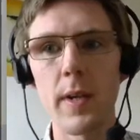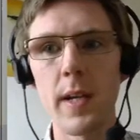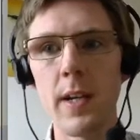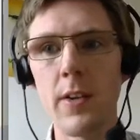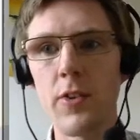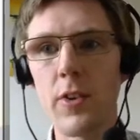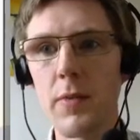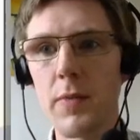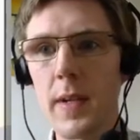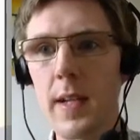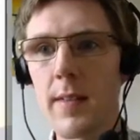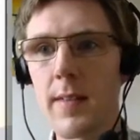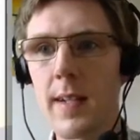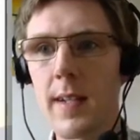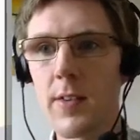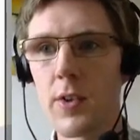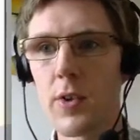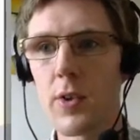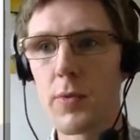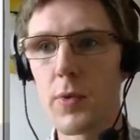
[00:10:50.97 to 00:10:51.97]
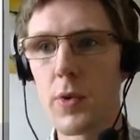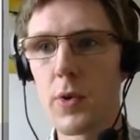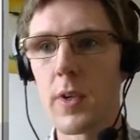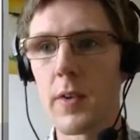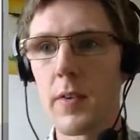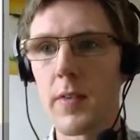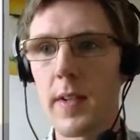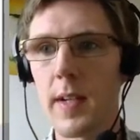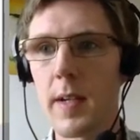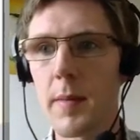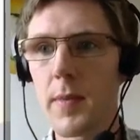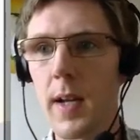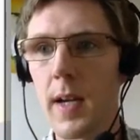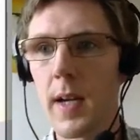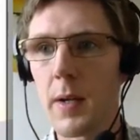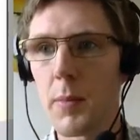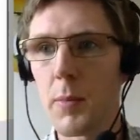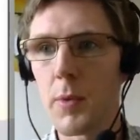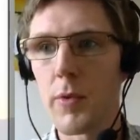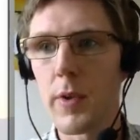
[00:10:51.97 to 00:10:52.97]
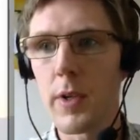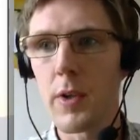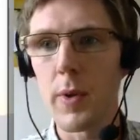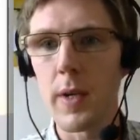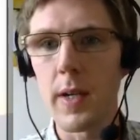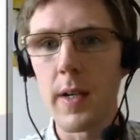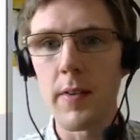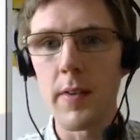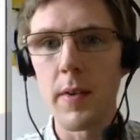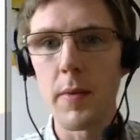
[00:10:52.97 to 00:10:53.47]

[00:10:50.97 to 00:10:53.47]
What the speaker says: EGVs is a novel concept, and it will require